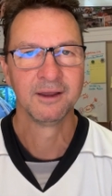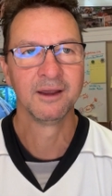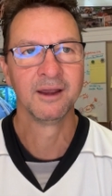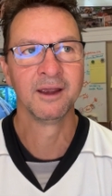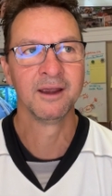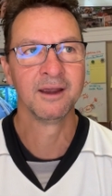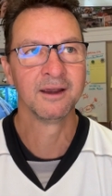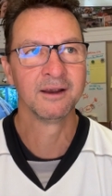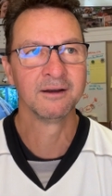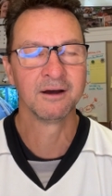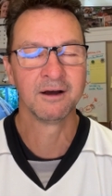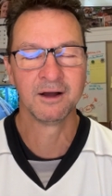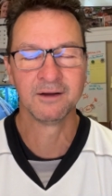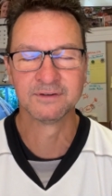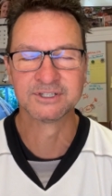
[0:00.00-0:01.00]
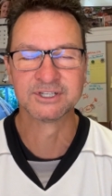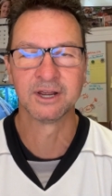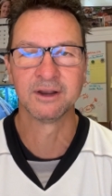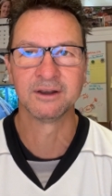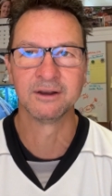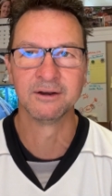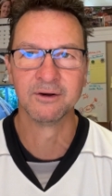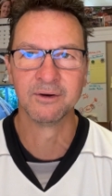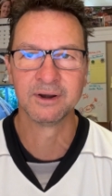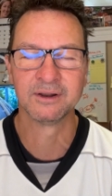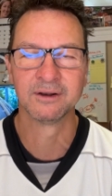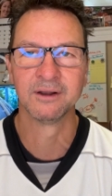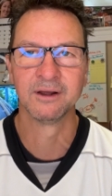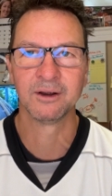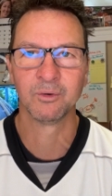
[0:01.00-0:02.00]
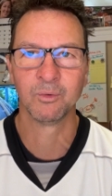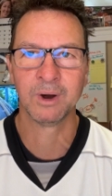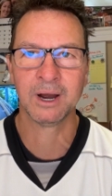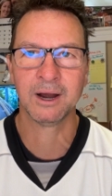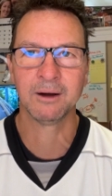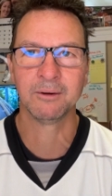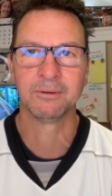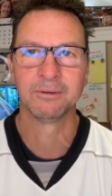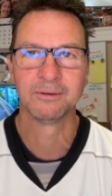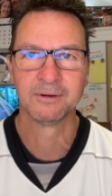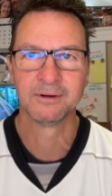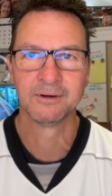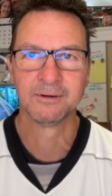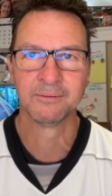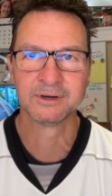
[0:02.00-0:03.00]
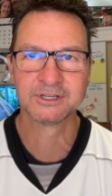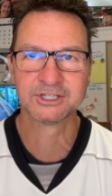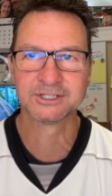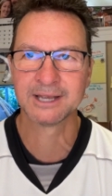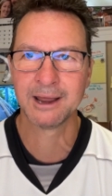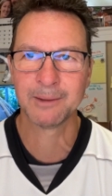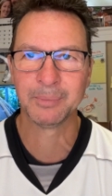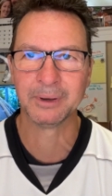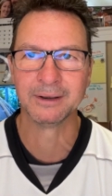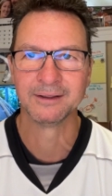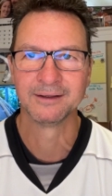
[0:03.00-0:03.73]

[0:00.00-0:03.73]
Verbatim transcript: And all of a sudden, you know what? You're like, wow, what just happened?